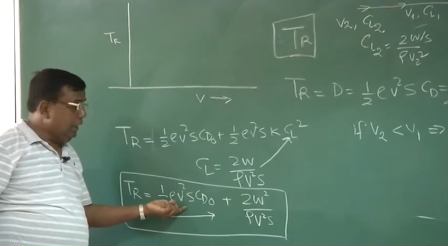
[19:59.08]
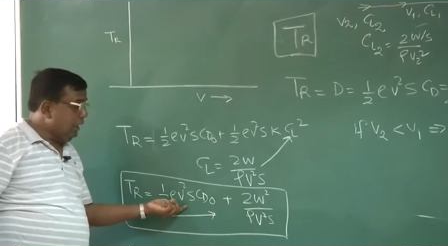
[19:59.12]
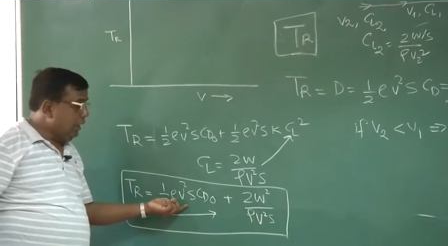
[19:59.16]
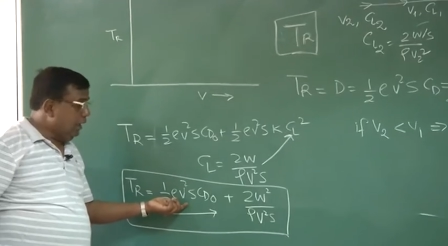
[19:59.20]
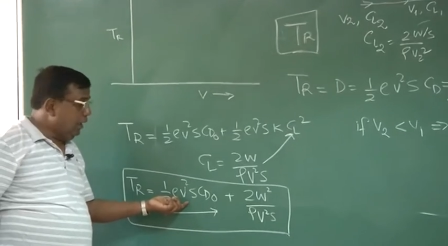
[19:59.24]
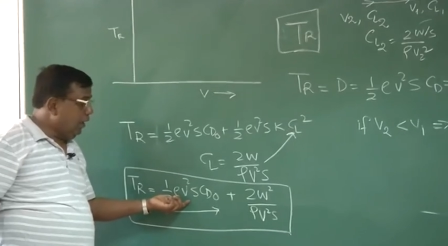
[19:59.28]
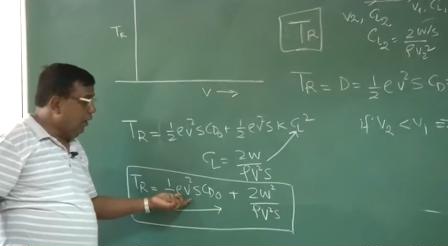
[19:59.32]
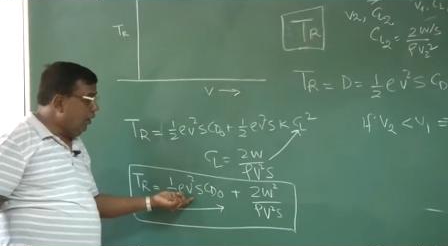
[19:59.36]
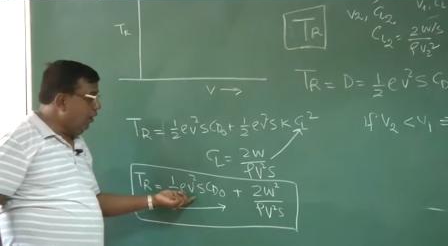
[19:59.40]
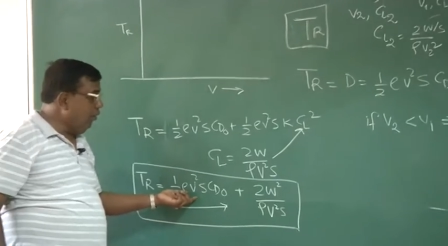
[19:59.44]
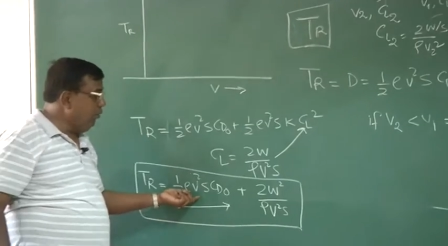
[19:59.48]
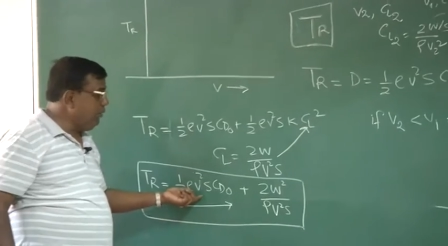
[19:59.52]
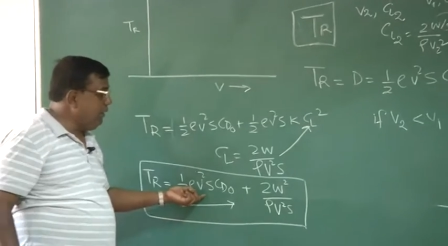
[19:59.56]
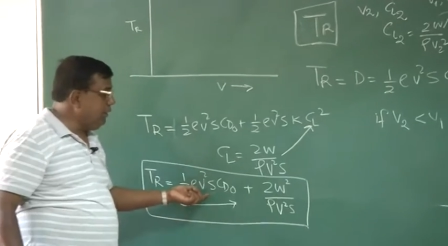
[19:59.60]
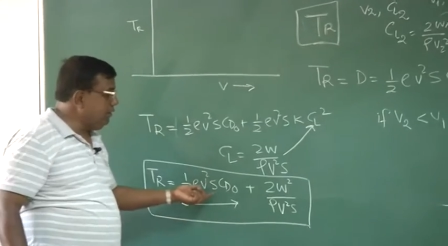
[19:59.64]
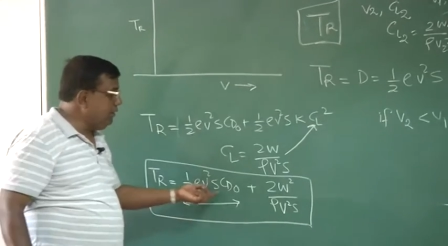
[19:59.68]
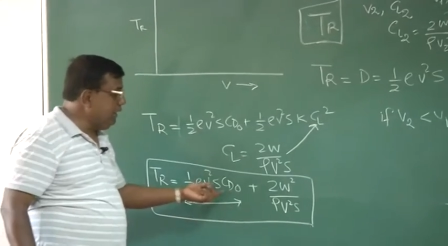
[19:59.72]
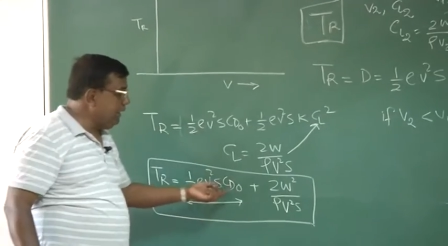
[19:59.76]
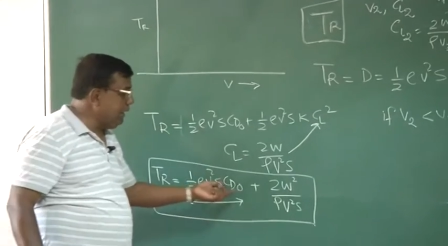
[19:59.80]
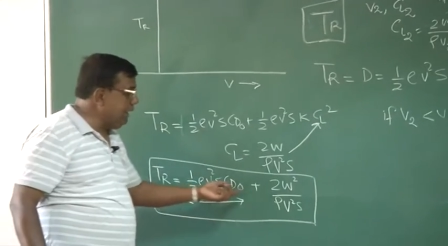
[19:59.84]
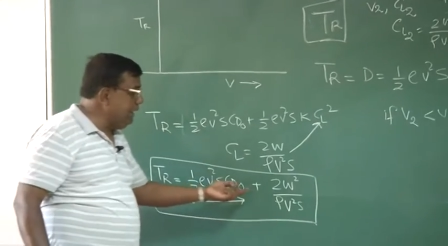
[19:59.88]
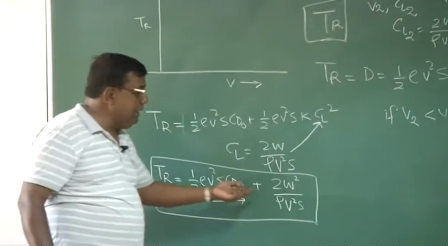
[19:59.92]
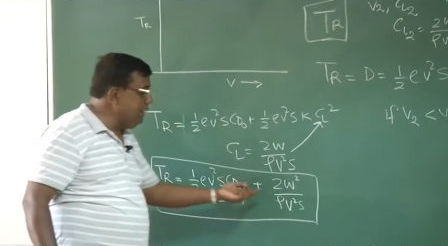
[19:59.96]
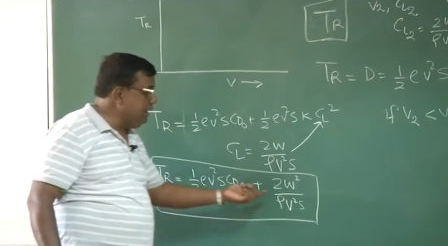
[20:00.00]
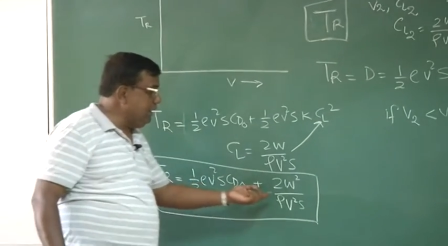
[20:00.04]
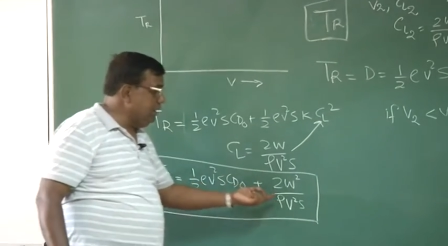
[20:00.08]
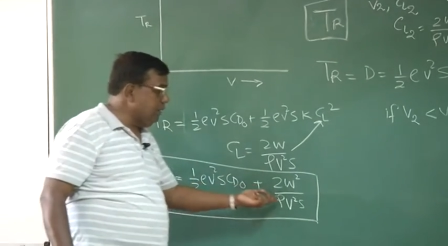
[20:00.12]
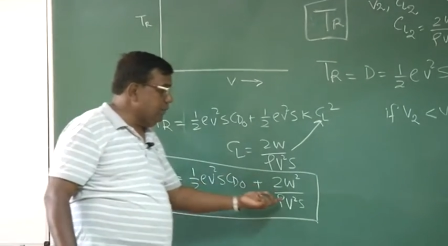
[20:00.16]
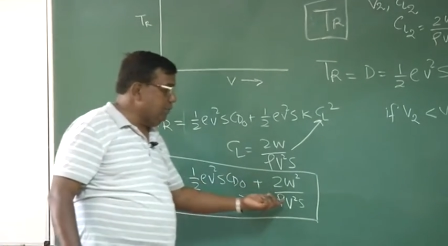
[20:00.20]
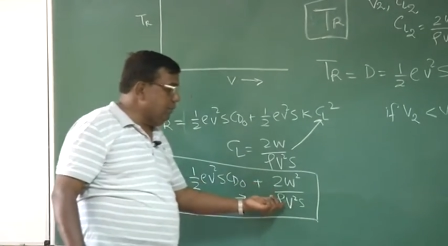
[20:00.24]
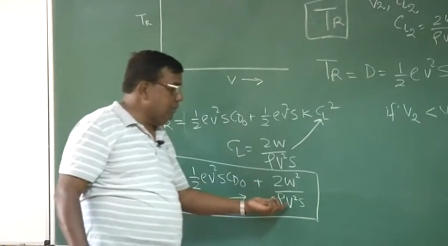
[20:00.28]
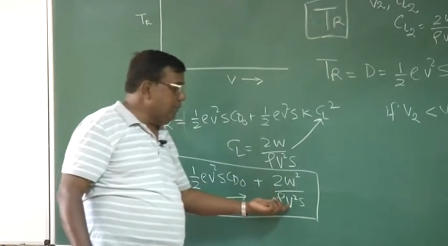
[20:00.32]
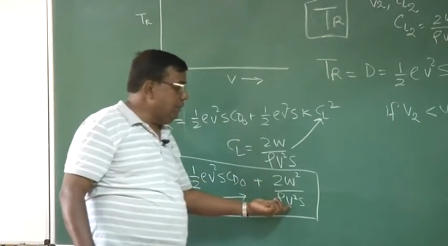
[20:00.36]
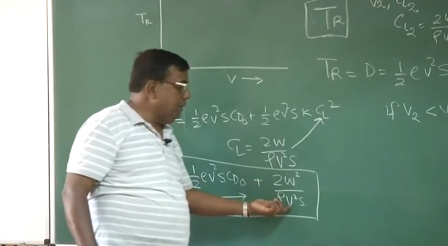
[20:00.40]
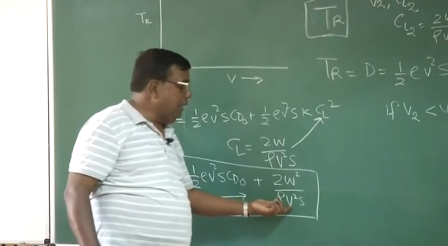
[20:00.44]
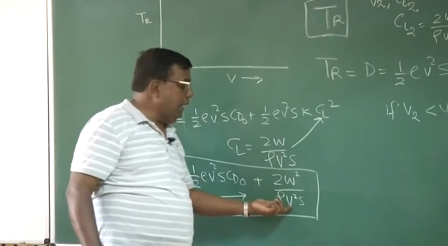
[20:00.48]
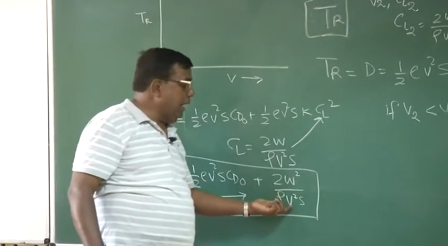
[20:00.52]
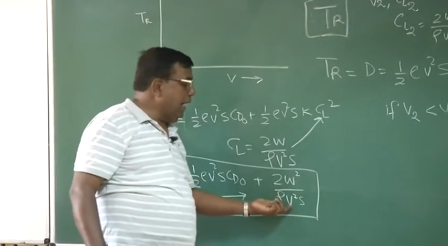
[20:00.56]
However, the second term,
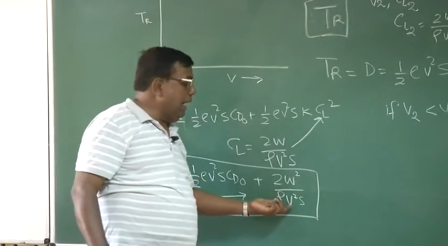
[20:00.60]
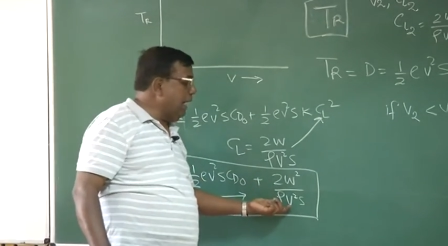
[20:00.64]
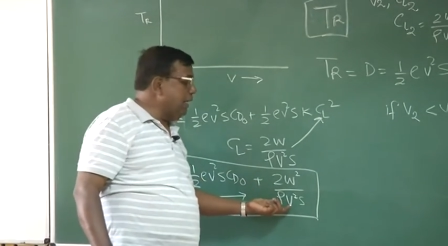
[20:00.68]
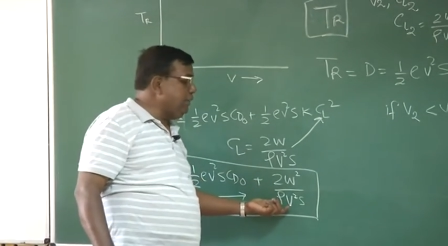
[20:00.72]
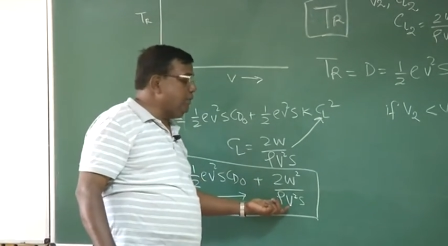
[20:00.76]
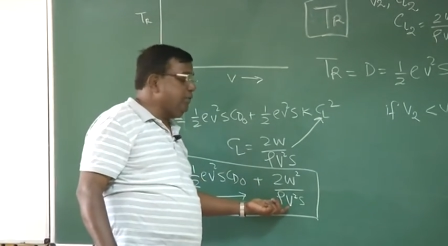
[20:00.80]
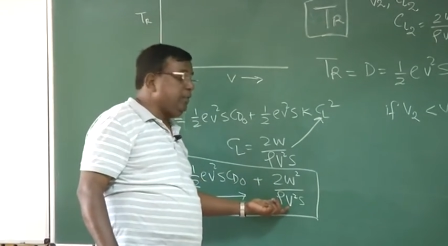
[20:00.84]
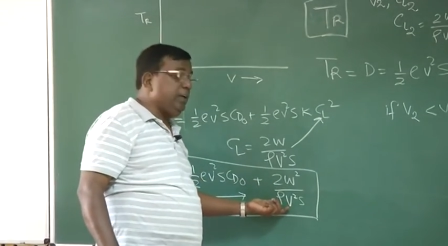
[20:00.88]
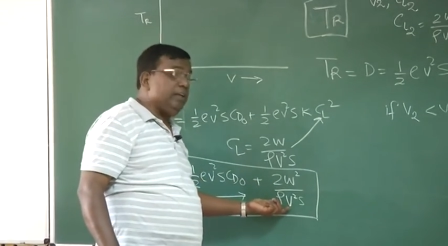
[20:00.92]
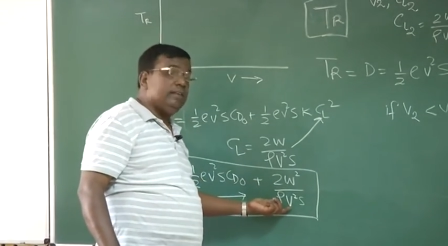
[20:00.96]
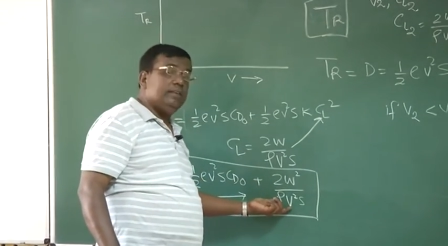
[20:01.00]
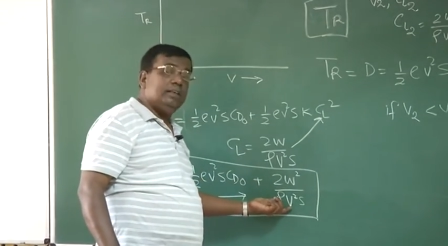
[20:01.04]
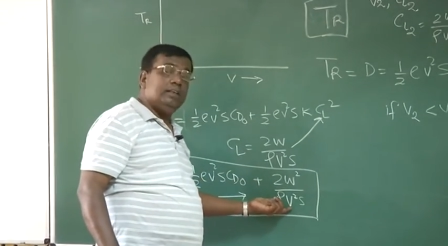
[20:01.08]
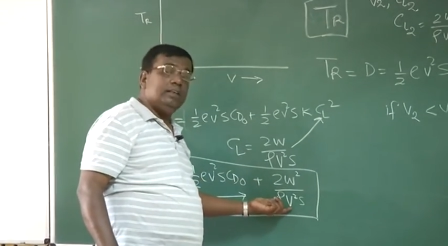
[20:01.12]
as V is